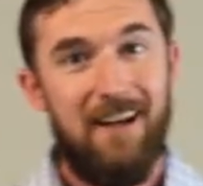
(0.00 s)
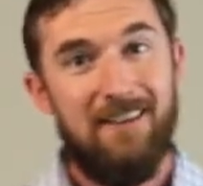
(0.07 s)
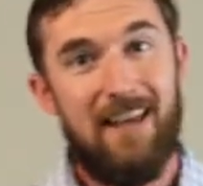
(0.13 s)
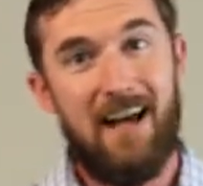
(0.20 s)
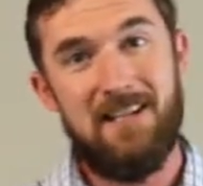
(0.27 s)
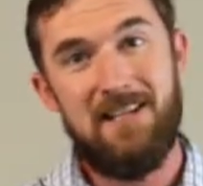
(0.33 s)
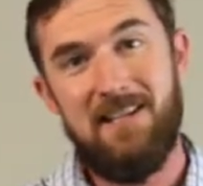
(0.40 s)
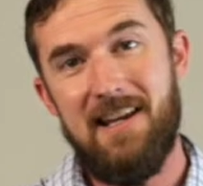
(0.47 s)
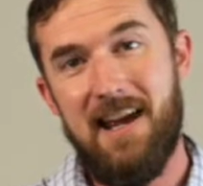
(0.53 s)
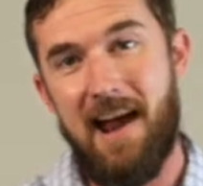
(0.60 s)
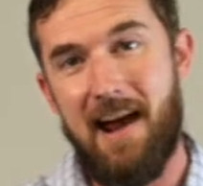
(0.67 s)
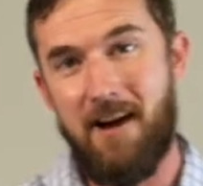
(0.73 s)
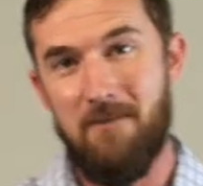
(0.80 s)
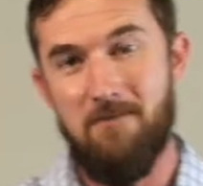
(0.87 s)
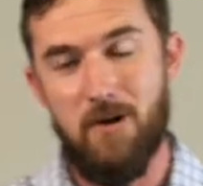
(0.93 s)
That's the
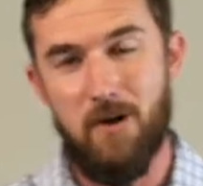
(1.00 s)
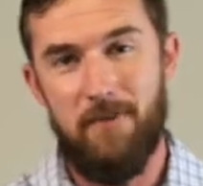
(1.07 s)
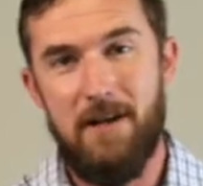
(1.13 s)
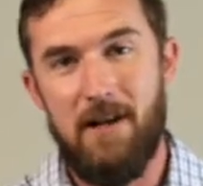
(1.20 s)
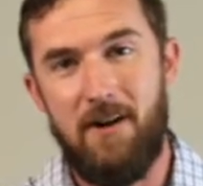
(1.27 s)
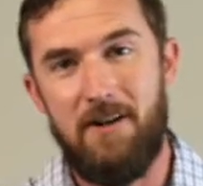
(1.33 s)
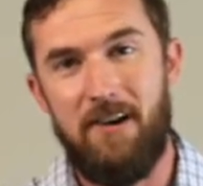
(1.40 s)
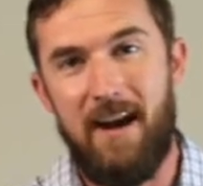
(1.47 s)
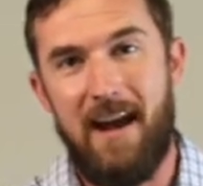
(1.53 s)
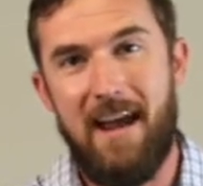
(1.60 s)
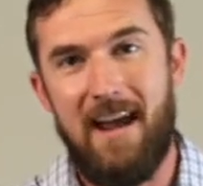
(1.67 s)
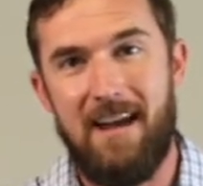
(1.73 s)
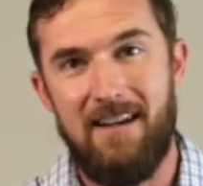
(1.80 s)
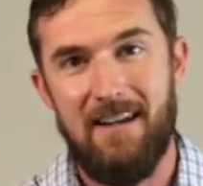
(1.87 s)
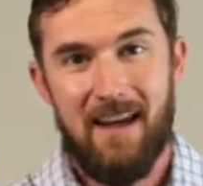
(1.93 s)
air moving on your
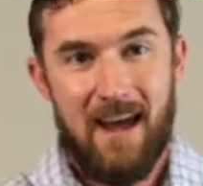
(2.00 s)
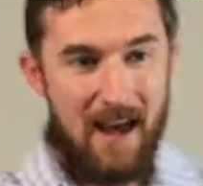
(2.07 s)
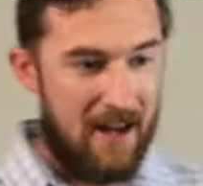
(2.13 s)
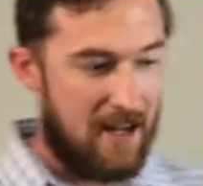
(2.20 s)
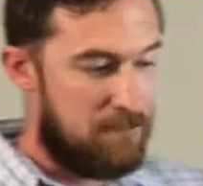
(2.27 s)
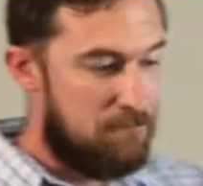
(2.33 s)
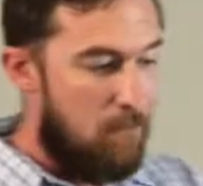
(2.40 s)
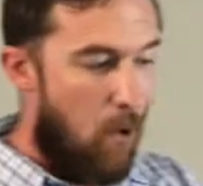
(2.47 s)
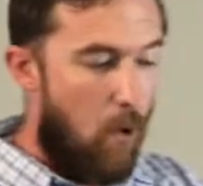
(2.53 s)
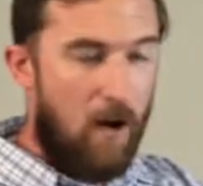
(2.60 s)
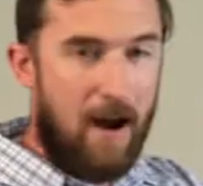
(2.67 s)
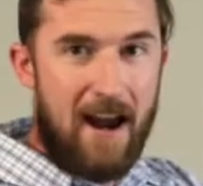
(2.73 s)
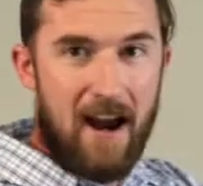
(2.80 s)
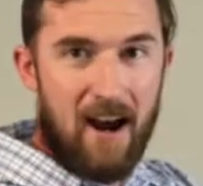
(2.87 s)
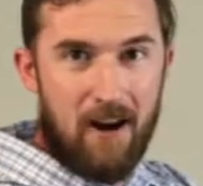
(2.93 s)
hand. And as
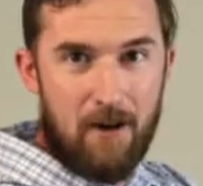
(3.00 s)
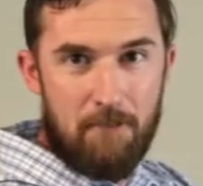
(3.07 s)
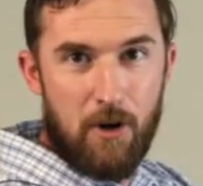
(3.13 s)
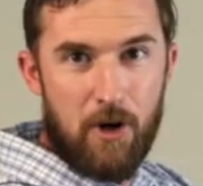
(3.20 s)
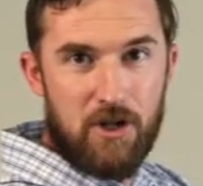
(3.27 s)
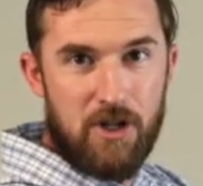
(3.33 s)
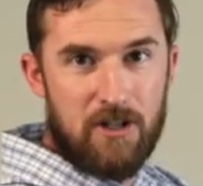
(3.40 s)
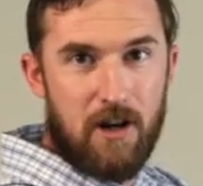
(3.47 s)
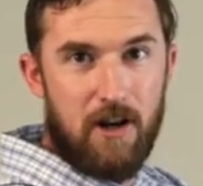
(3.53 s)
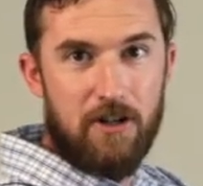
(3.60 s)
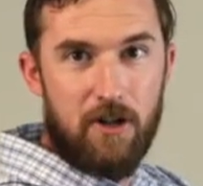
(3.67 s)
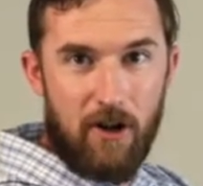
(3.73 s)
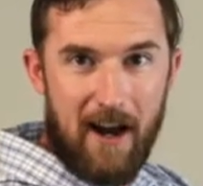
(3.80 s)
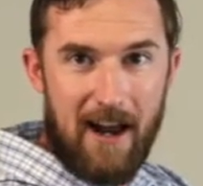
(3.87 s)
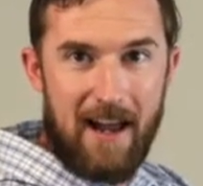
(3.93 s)
more air pushes on
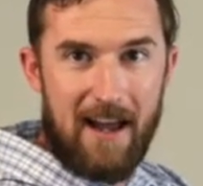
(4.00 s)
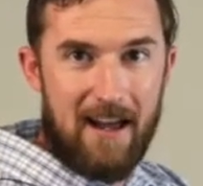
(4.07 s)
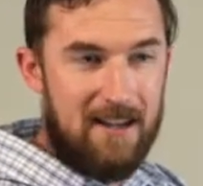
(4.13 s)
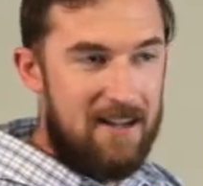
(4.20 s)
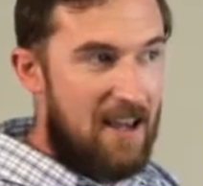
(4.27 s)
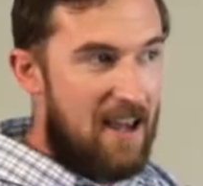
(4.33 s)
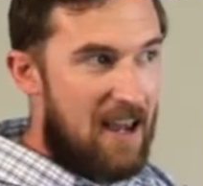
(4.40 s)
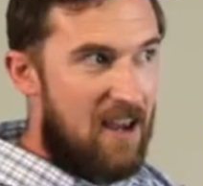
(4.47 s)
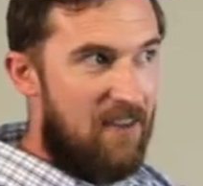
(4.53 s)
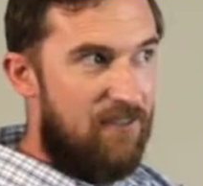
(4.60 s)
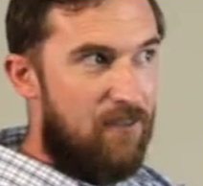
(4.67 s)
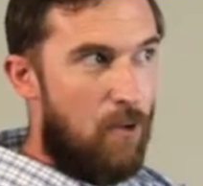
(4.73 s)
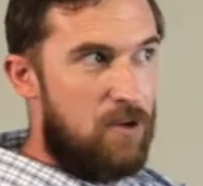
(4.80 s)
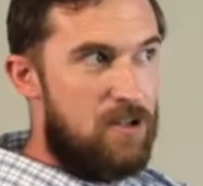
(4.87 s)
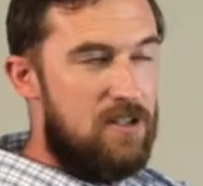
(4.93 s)
your hand, it
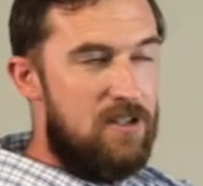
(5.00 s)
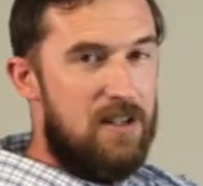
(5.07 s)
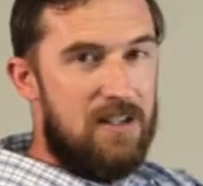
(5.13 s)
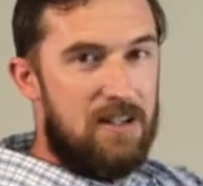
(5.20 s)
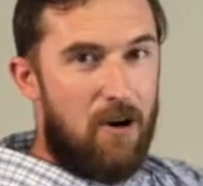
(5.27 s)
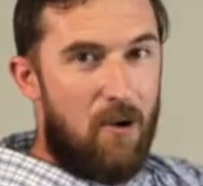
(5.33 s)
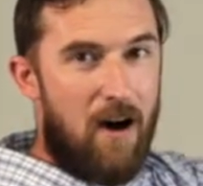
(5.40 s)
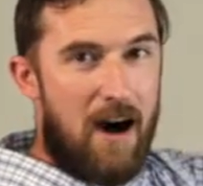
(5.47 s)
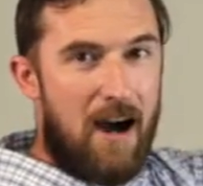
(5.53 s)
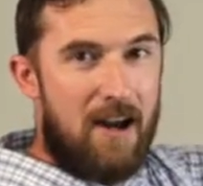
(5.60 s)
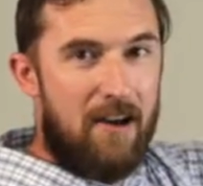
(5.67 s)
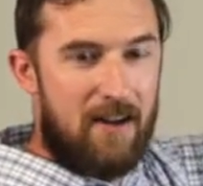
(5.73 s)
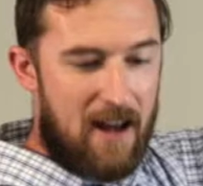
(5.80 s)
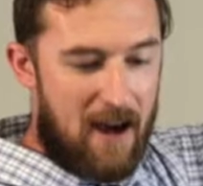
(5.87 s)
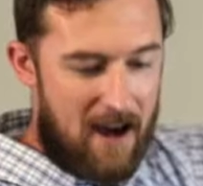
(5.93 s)
forces it to go
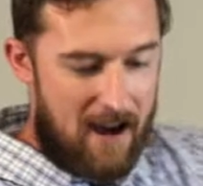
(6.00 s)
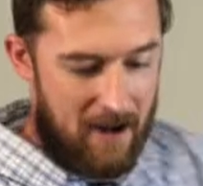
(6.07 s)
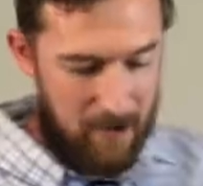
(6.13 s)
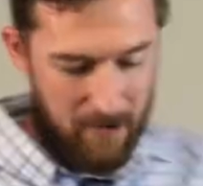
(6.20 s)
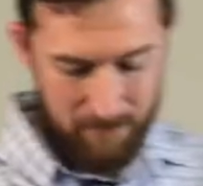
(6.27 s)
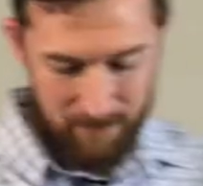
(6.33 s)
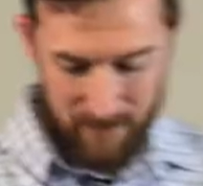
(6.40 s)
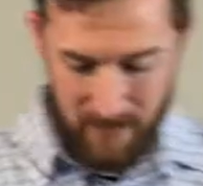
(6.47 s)
higher and higher.